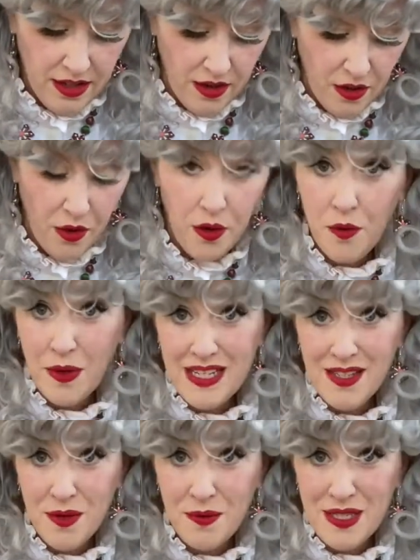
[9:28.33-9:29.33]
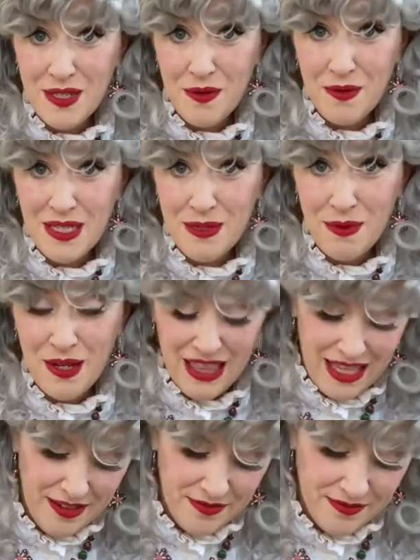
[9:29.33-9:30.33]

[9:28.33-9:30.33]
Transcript: always, always, always worth it